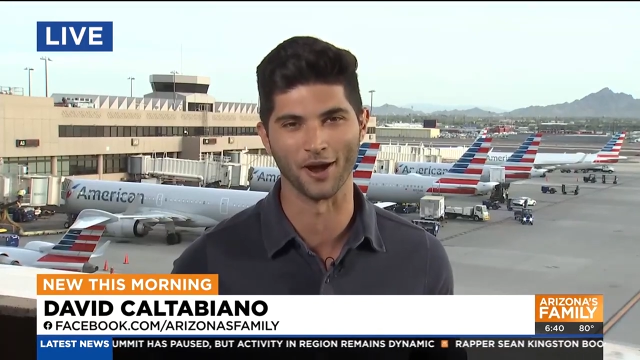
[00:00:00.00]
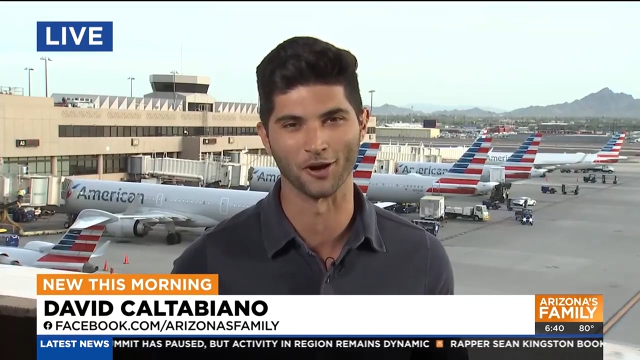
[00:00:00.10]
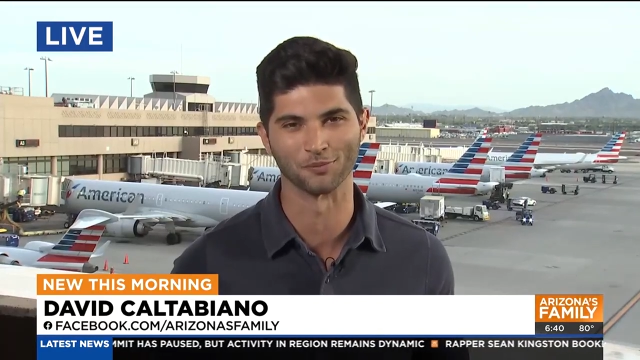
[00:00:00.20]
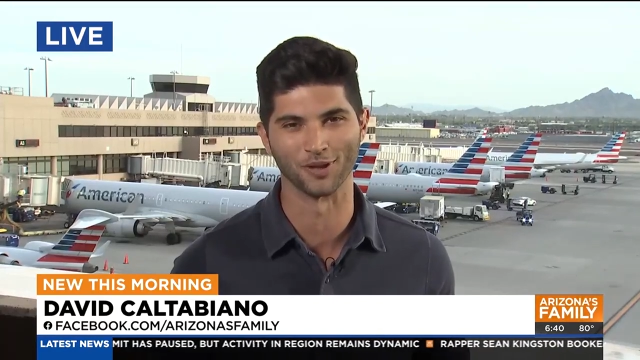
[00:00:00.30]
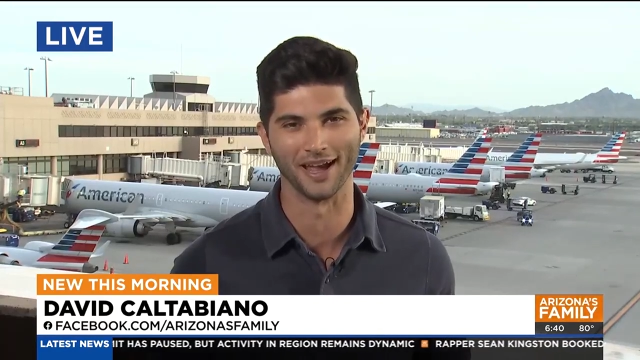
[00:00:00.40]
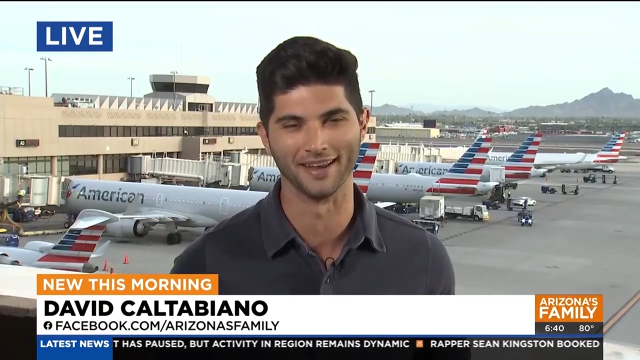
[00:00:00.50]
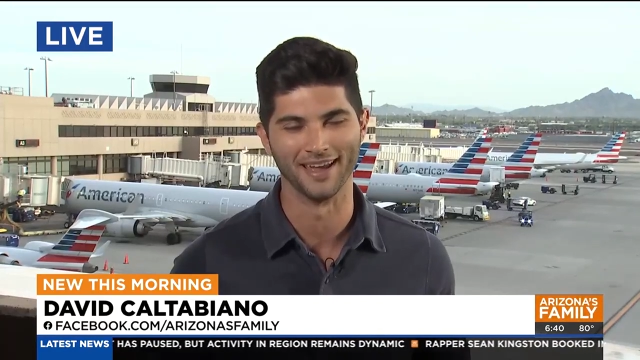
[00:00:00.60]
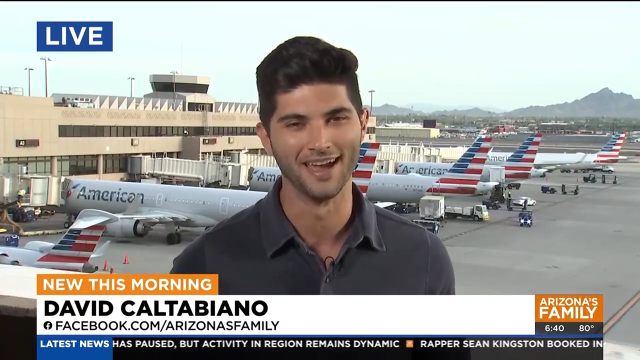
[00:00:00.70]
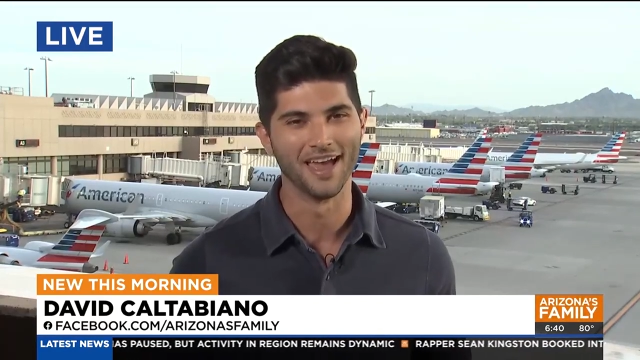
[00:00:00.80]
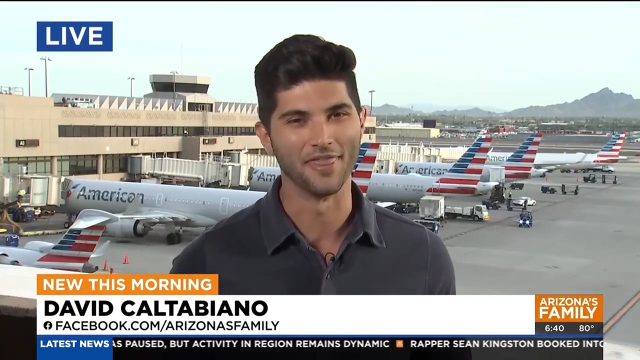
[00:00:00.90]
airplane.
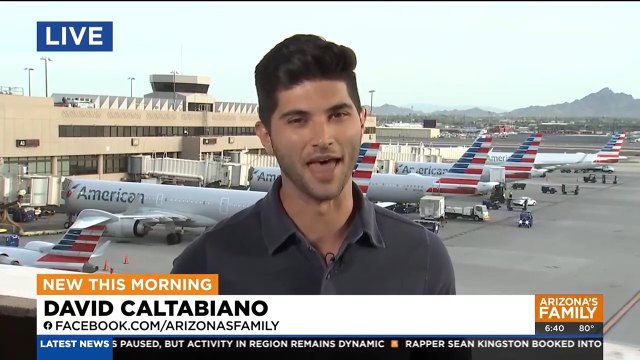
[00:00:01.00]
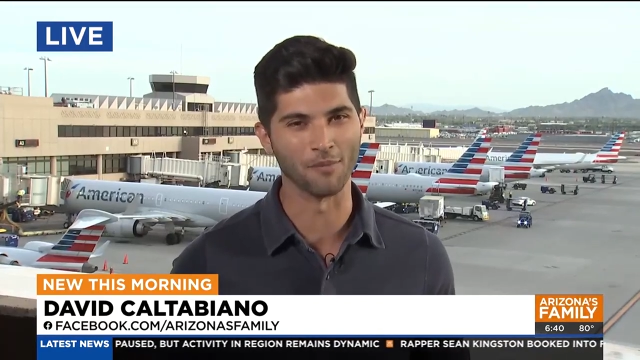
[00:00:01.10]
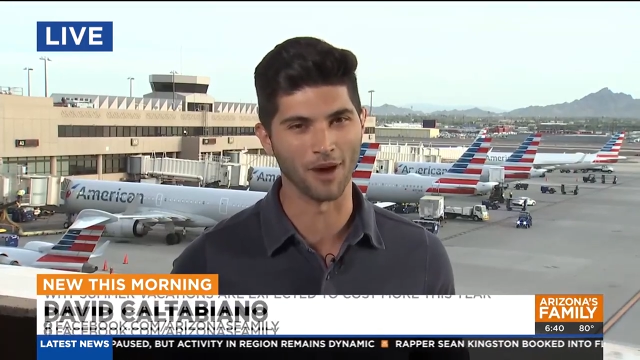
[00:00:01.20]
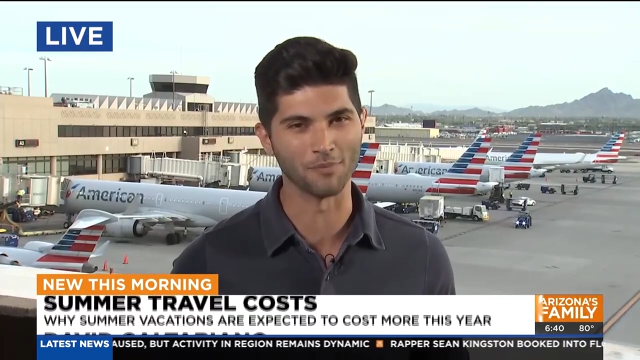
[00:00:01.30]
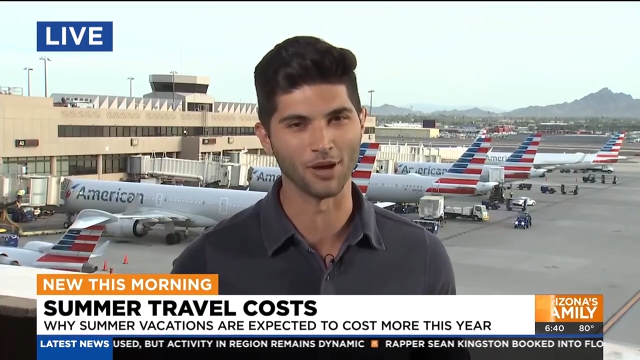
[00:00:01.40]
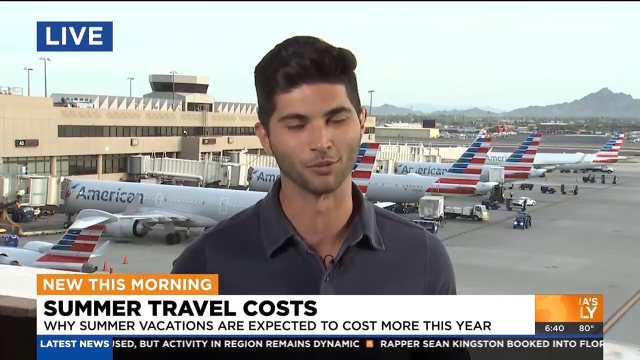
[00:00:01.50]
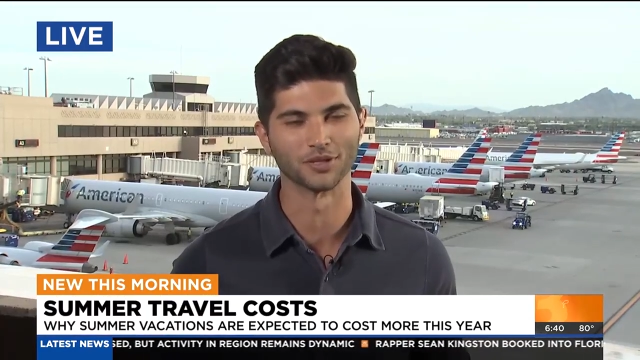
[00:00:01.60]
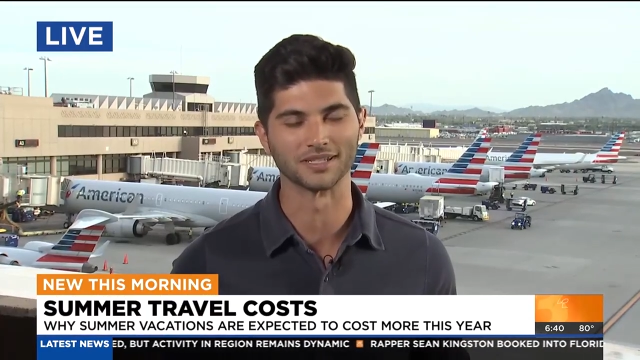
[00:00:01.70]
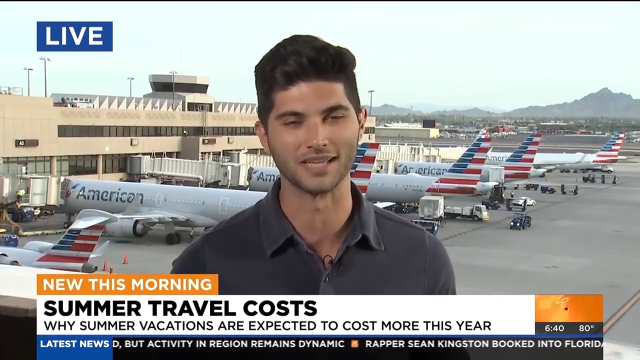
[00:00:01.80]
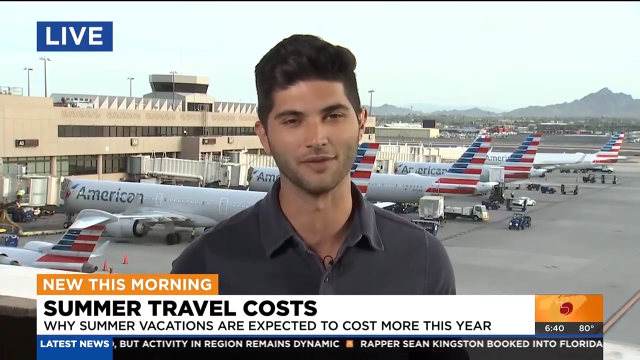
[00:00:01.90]
That might be able
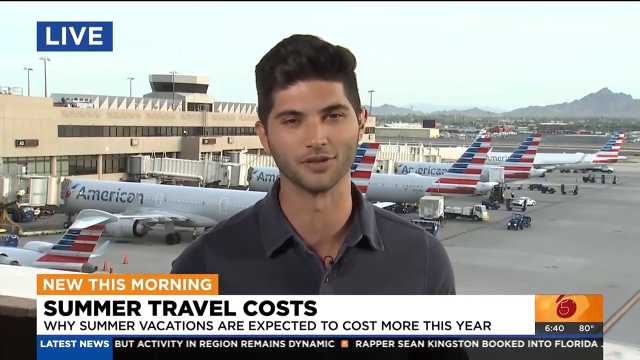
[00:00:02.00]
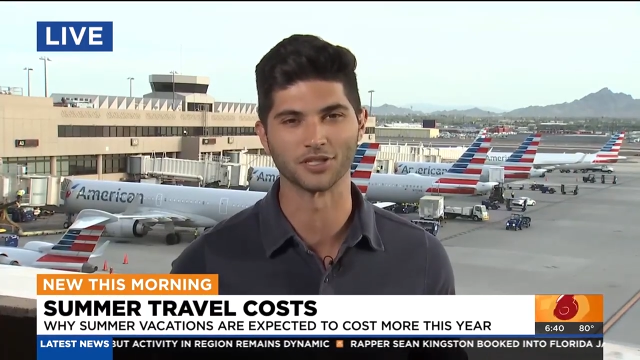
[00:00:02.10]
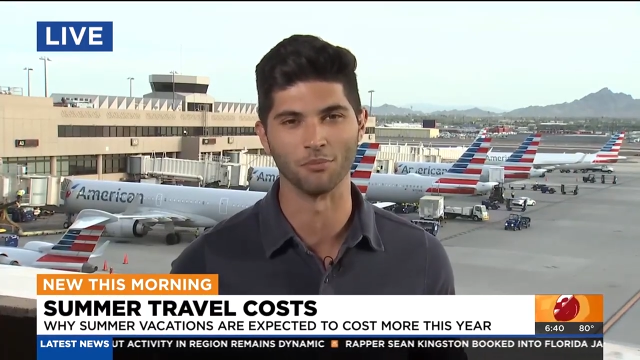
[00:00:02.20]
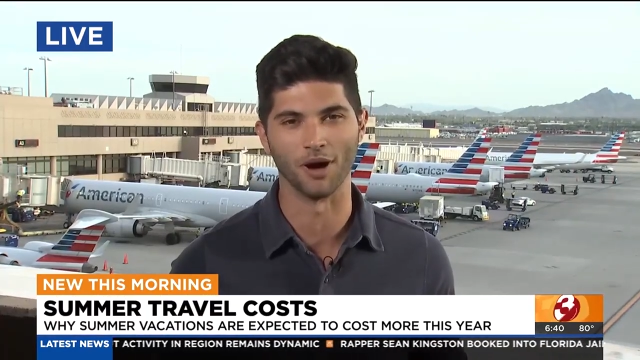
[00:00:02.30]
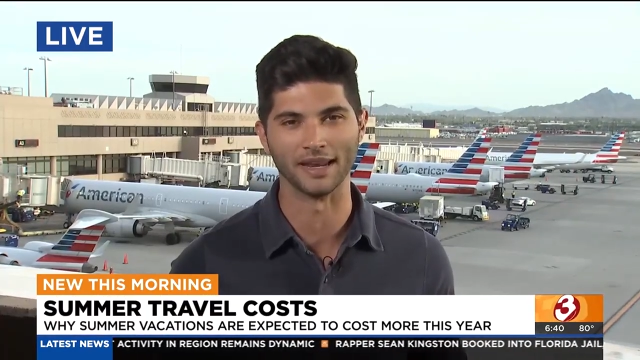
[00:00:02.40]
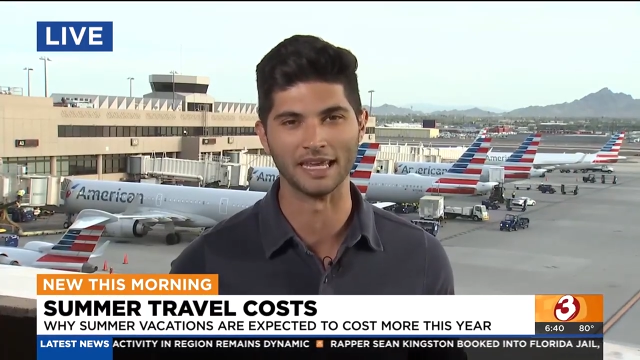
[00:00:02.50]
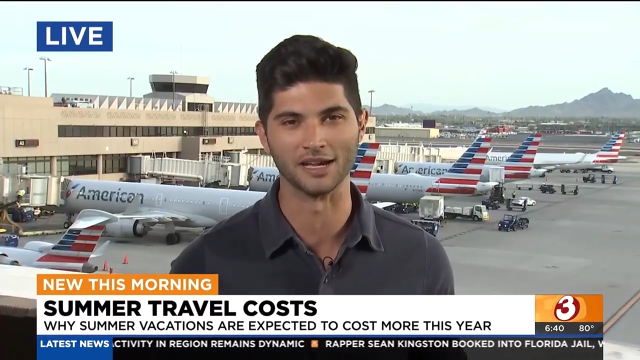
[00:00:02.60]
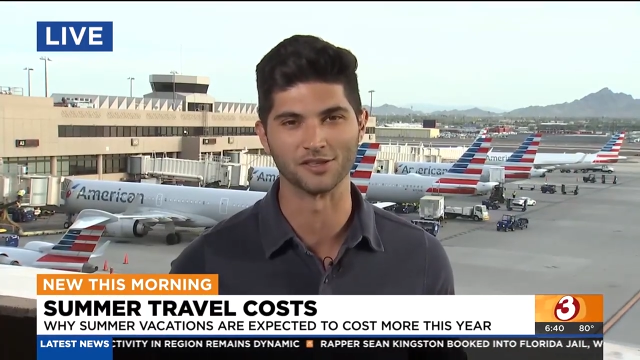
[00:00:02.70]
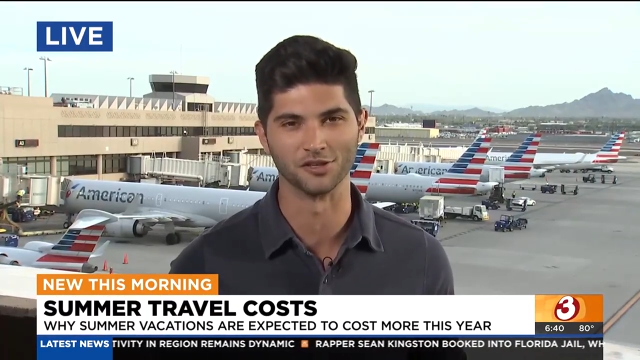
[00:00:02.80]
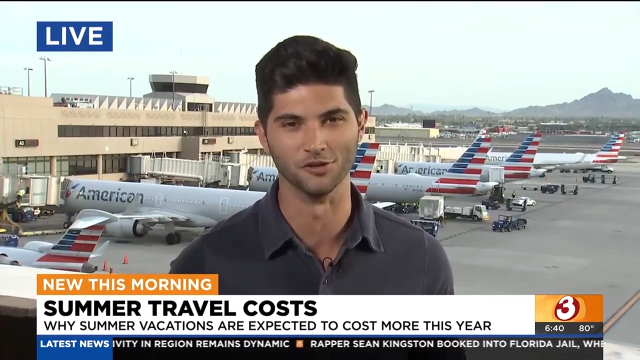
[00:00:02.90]
to save you some money
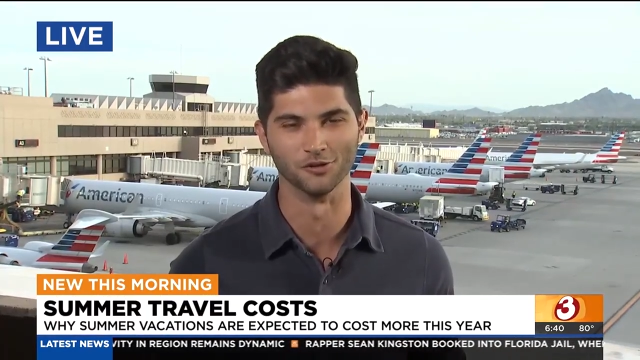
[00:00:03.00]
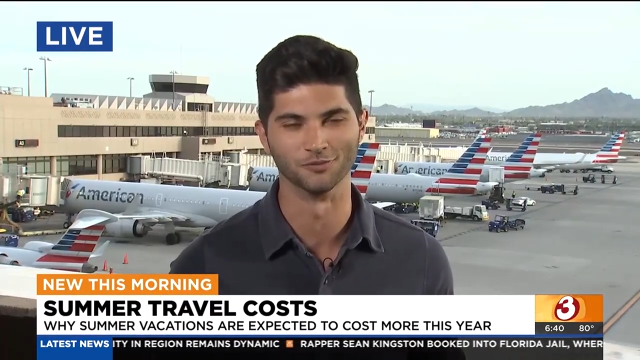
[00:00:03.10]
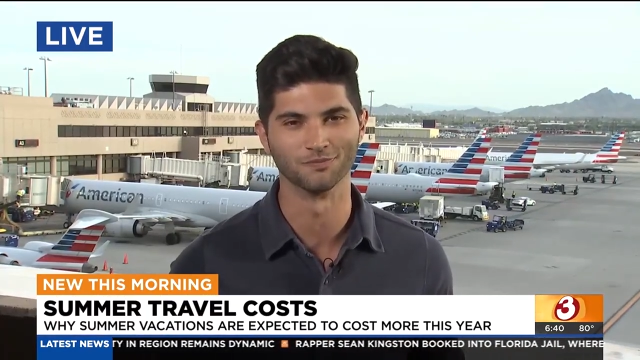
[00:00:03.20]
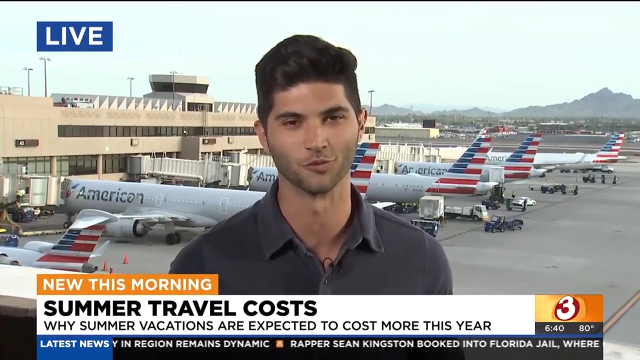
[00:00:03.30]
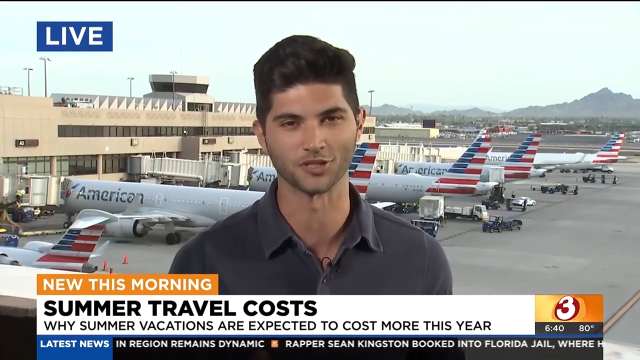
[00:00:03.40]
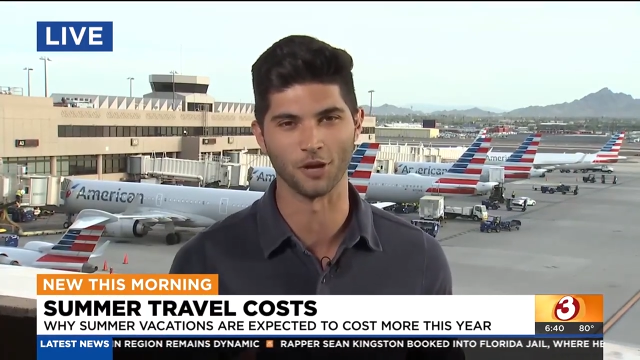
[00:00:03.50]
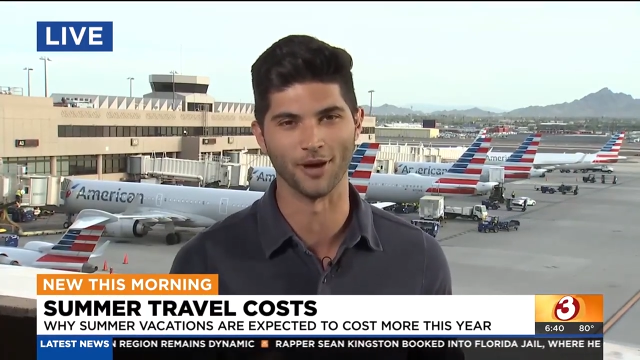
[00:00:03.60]
too. We'll send it